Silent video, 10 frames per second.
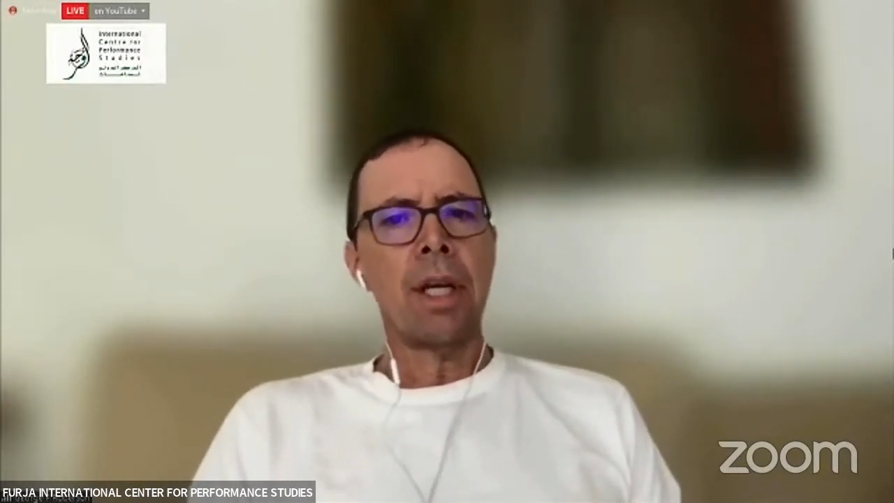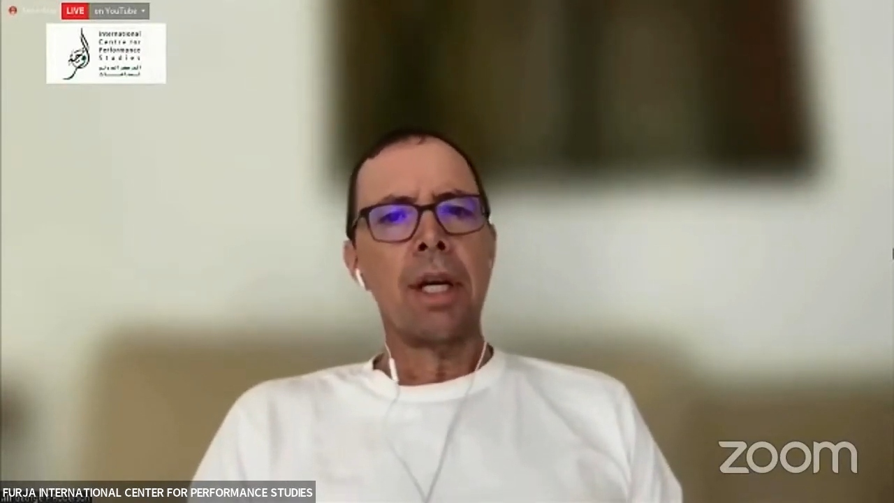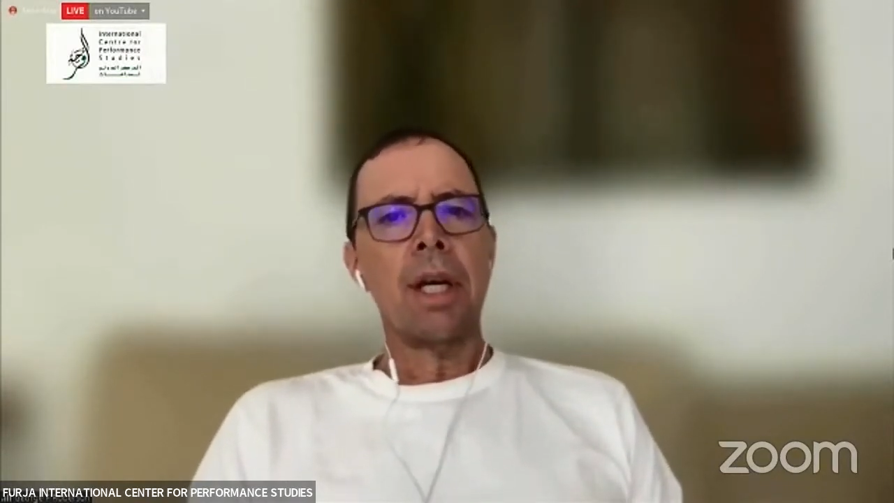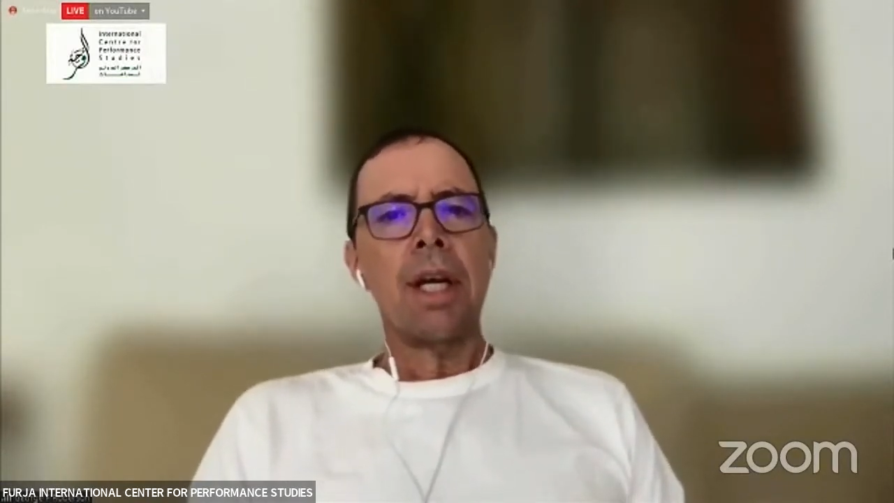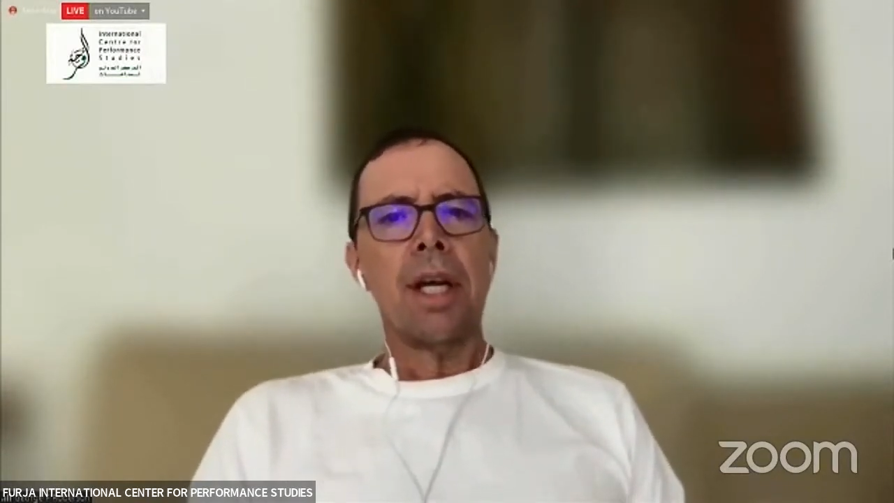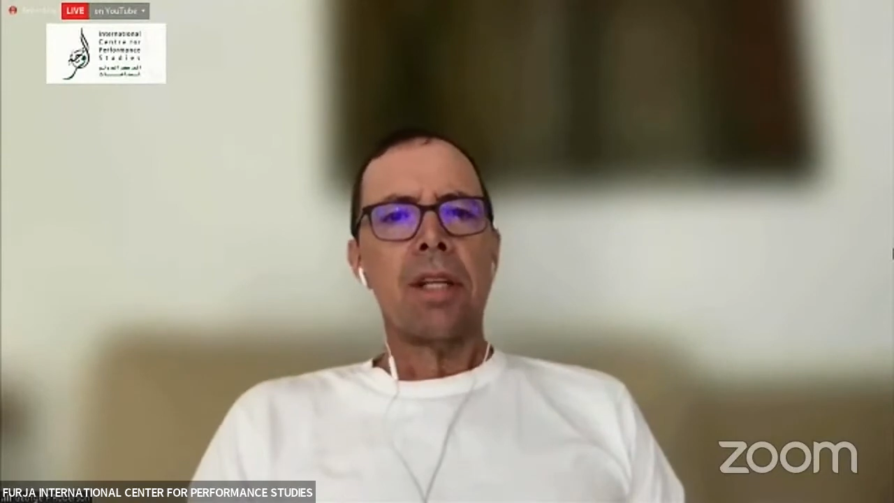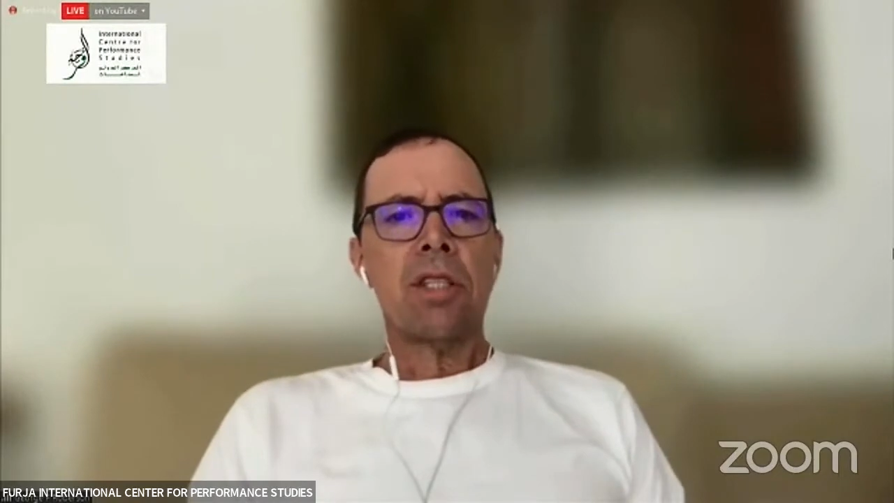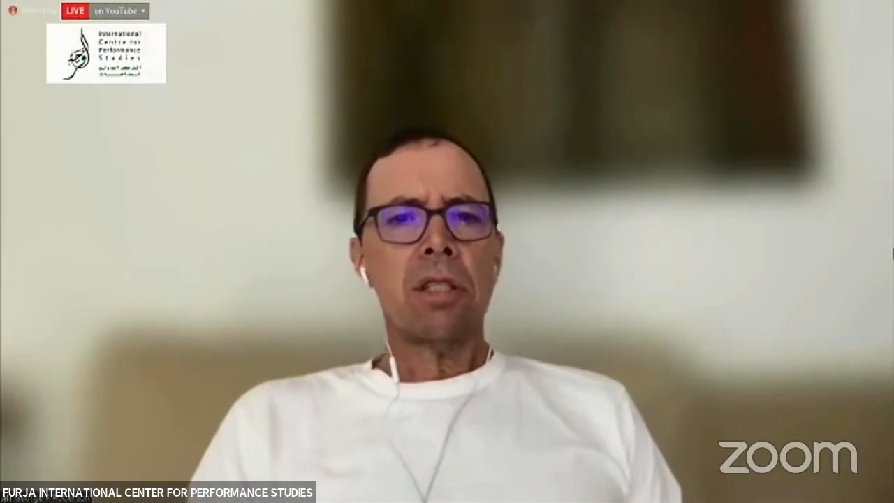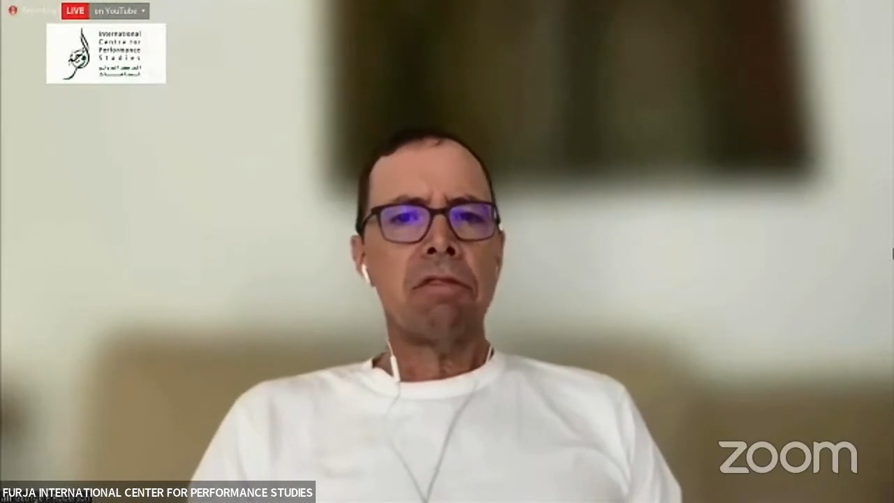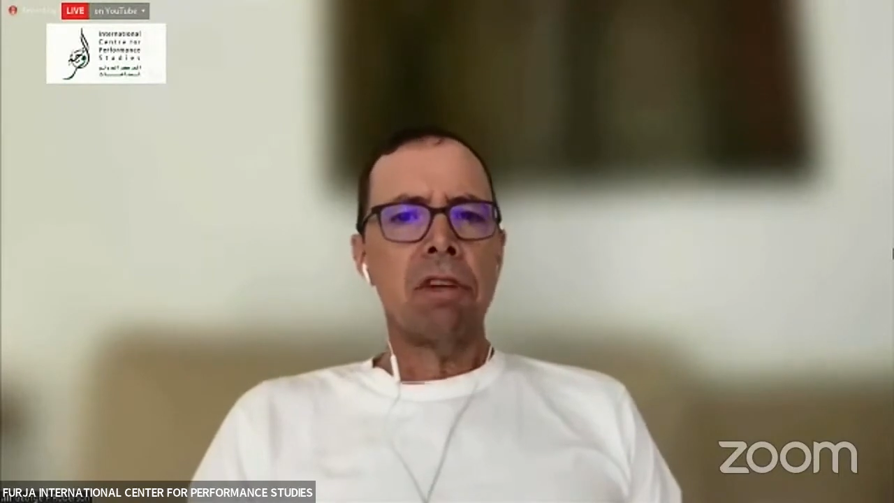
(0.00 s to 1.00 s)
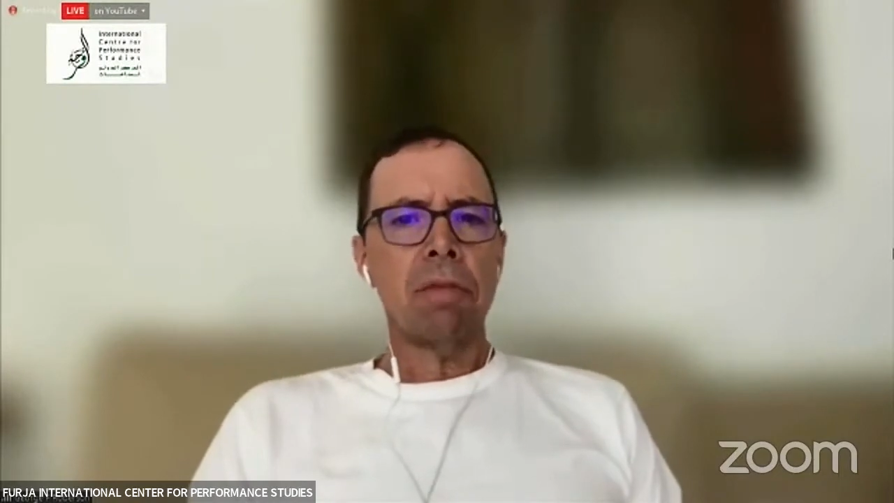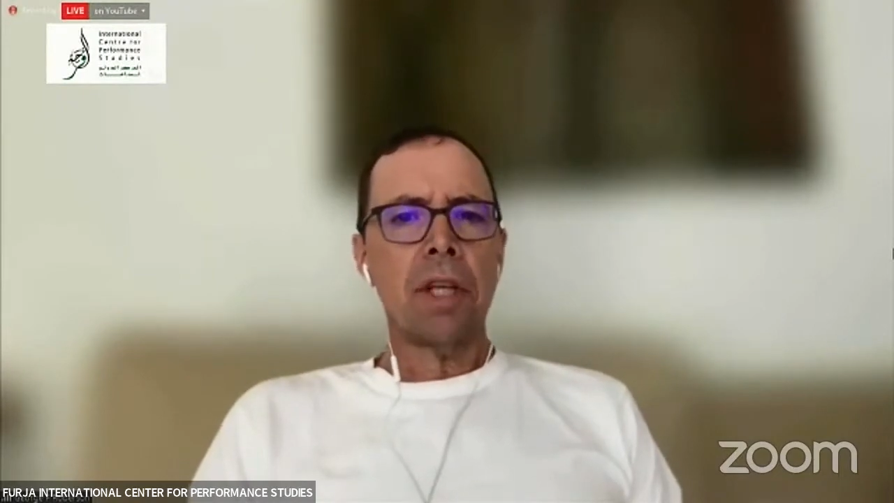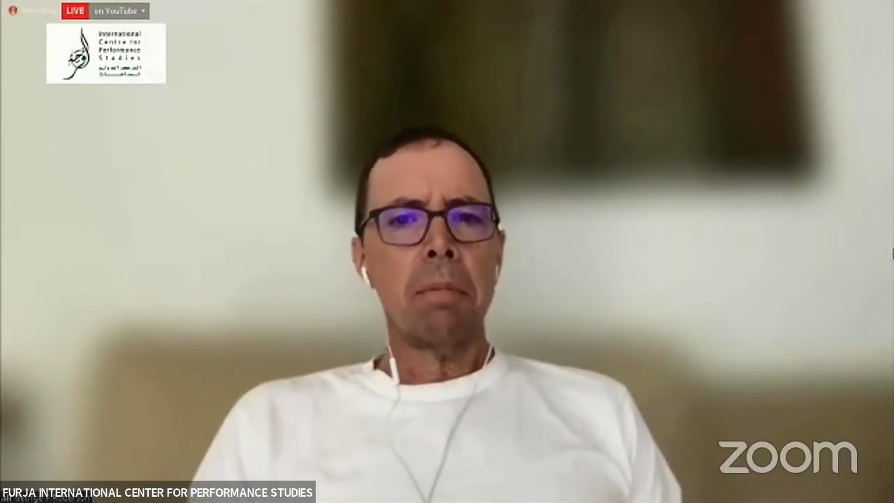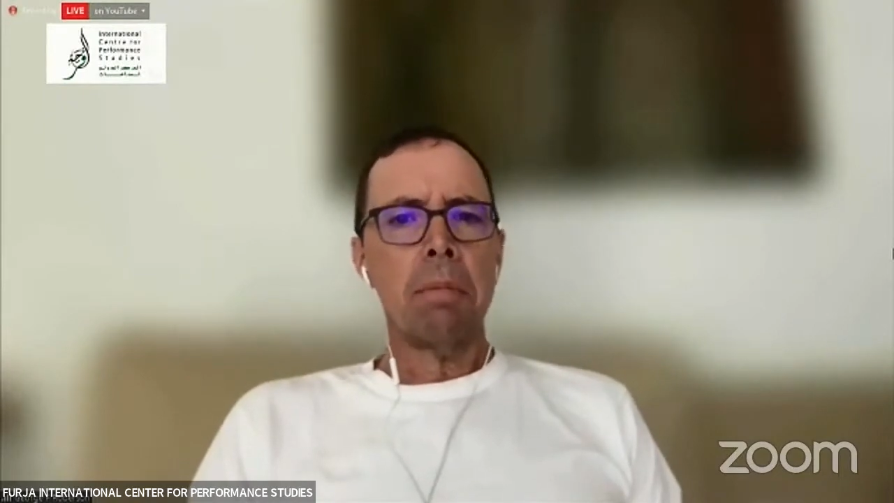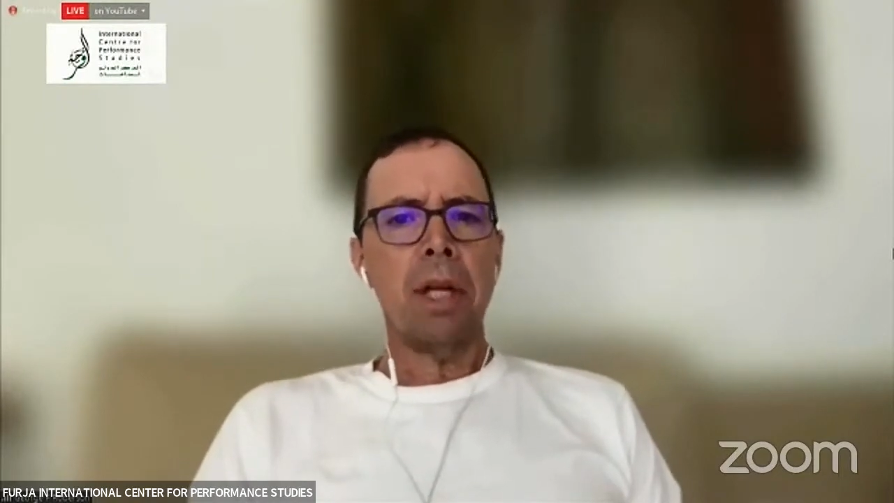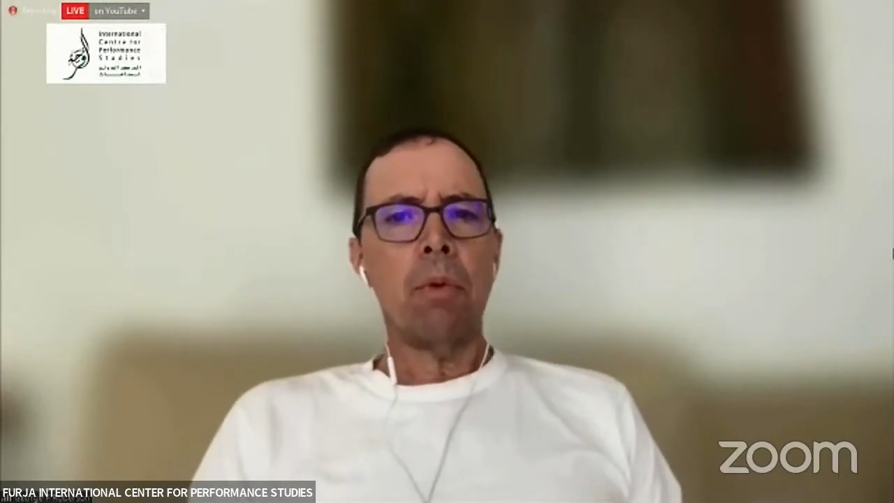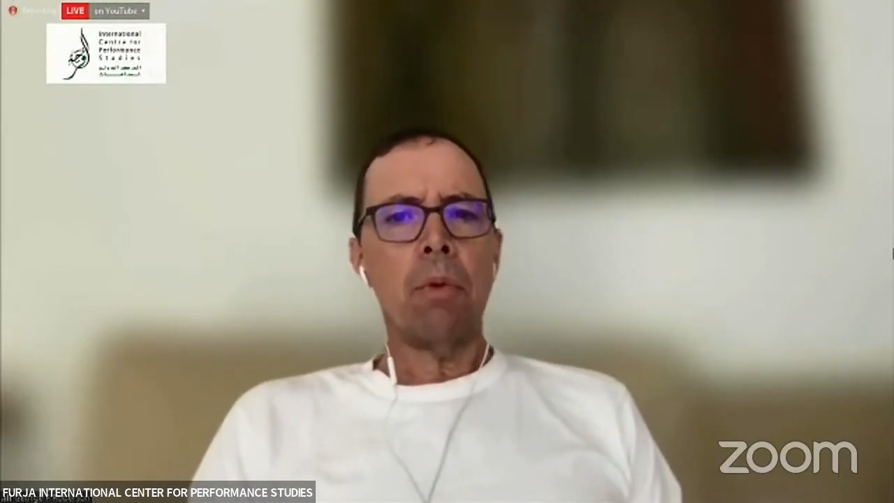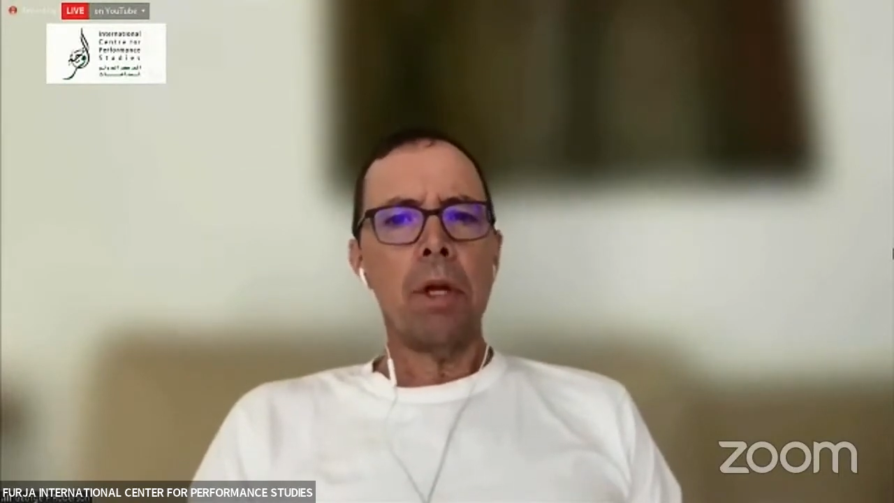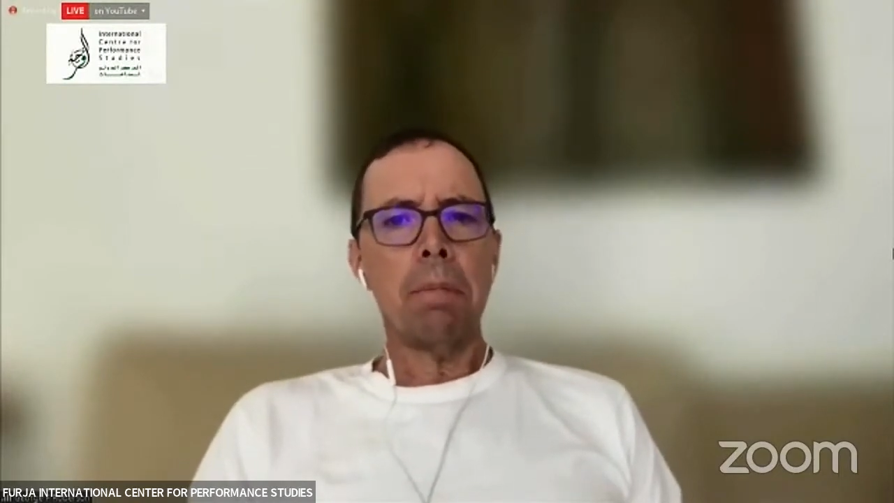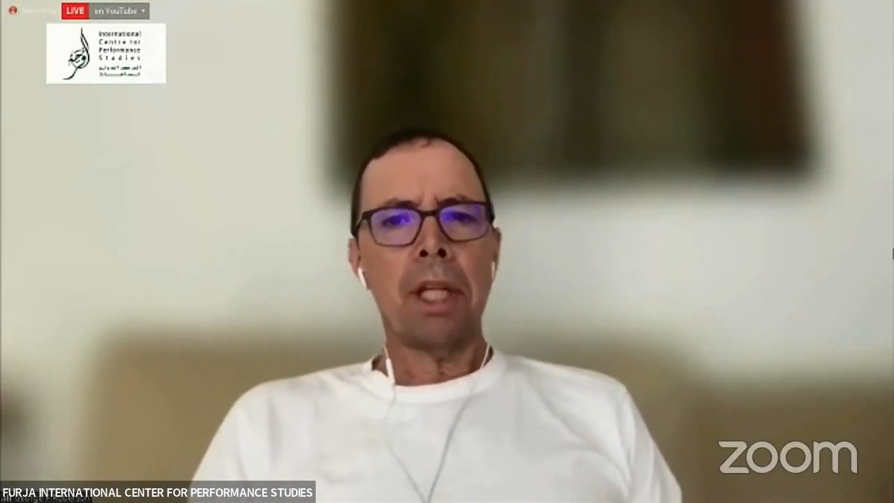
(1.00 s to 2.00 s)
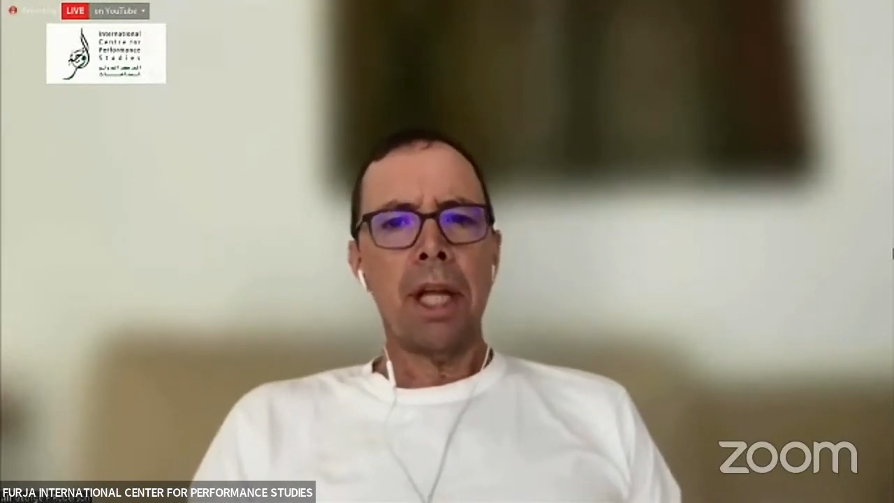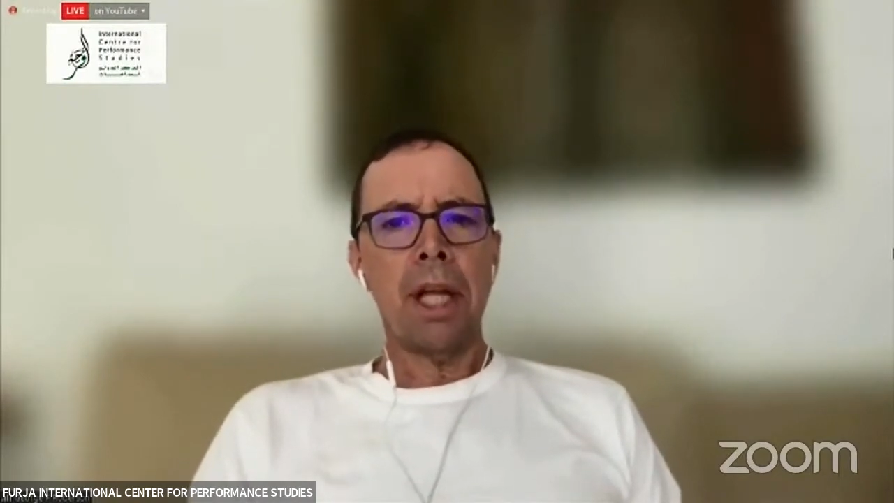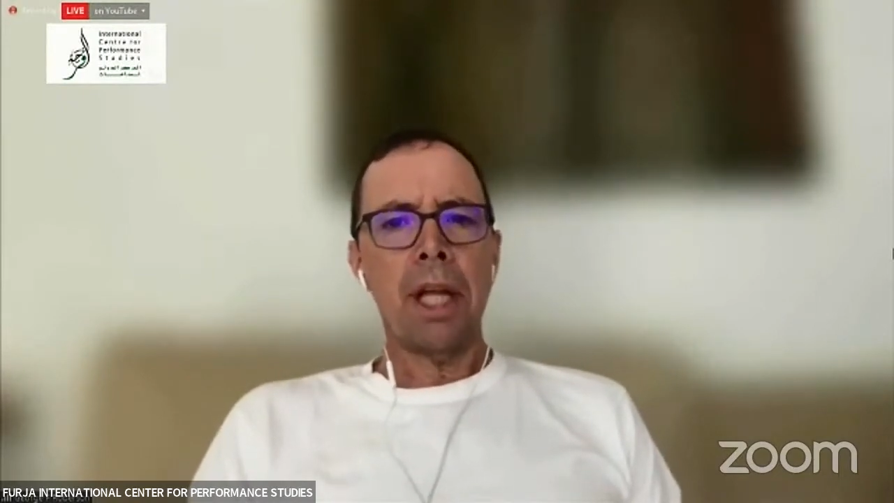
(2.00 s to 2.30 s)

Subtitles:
And since film can be replayed